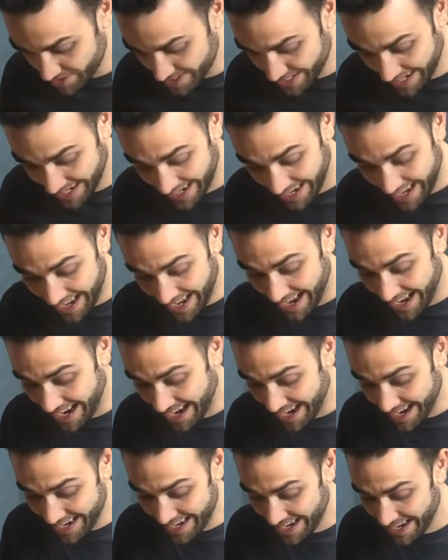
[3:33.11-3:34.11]
like
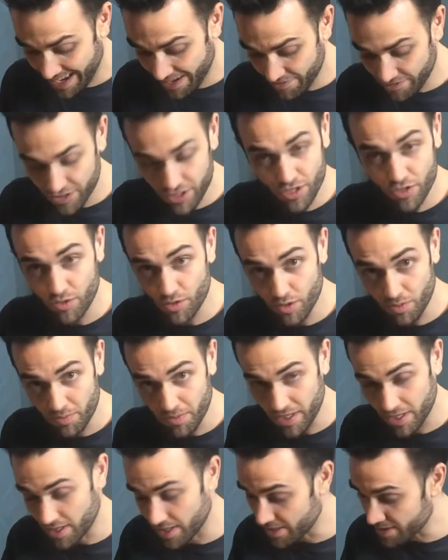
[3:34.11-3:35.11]
I have 2
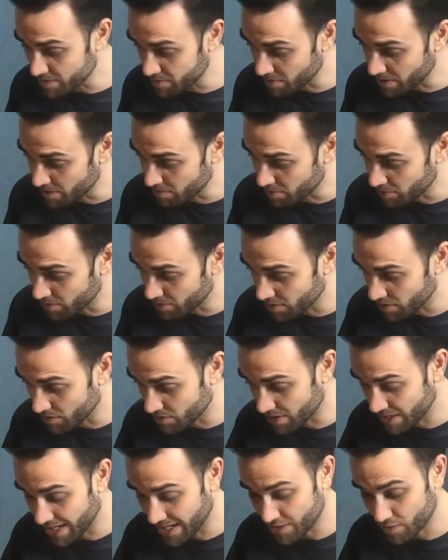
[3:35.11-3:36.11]
chameleons, my opponent
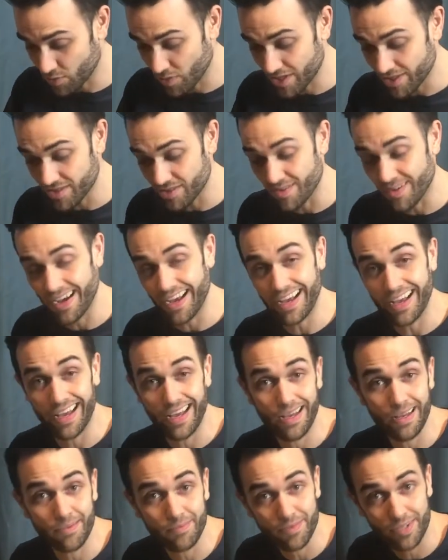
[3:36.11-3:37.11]
only has 1, so
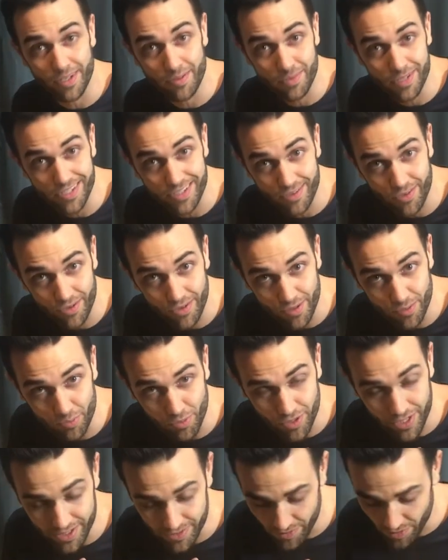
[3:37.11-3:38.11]
I'm going to be scoring the
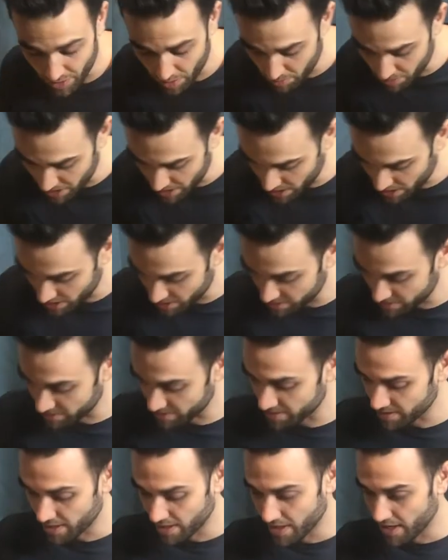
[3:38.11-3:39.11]
points for the chameleons.
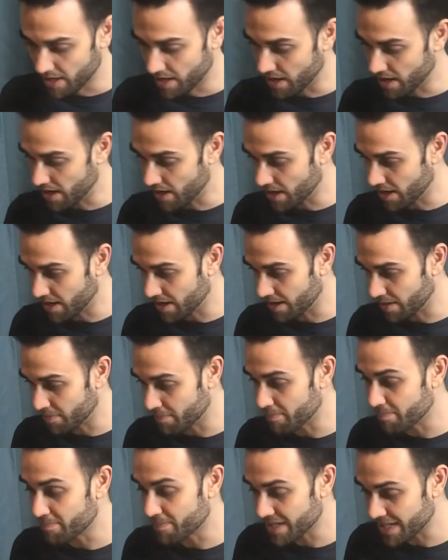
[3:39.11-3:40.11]

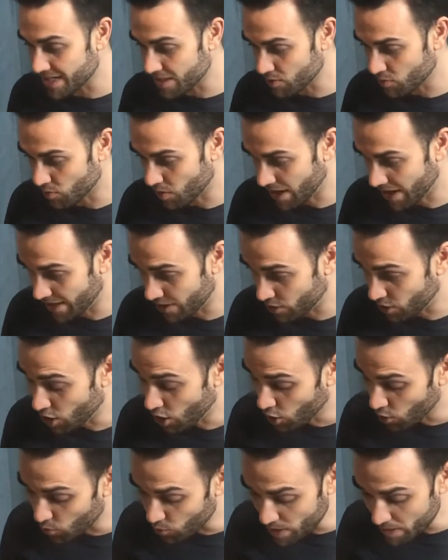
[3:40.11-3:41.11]
Meanwhile,
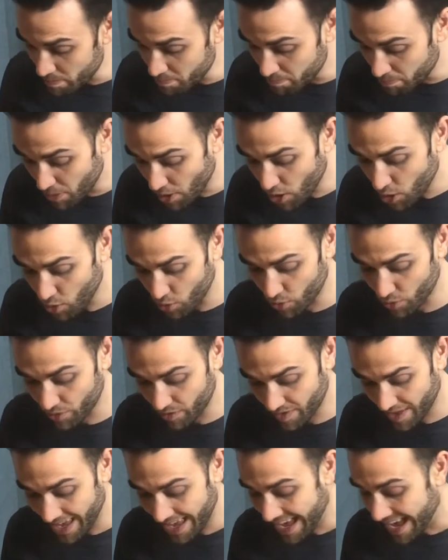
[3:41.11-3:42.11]
we both
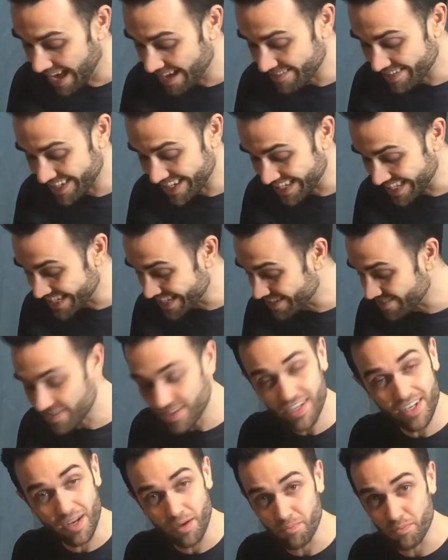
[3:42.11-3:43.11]
have an even
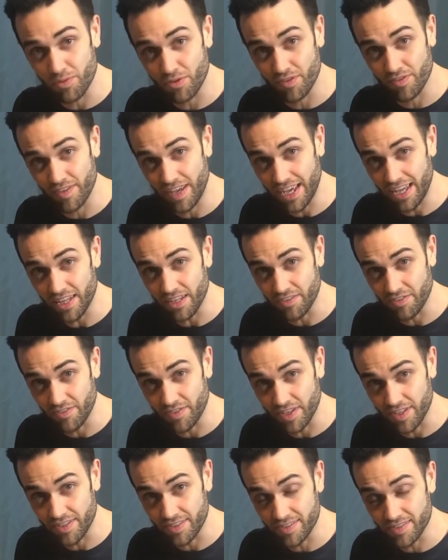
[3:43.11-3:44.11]
number of
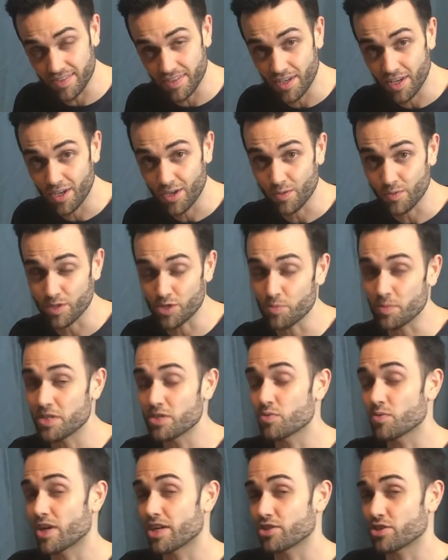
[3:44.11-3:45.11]
elephants, which means
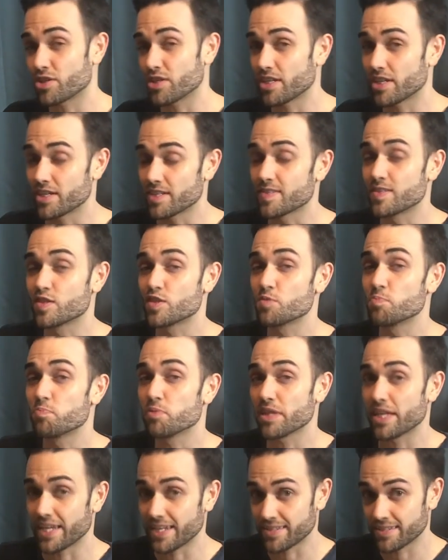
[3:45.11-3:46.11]
we're actually going to
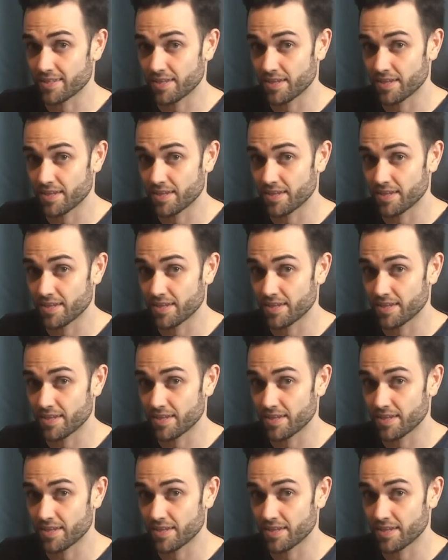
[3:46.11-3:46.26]
split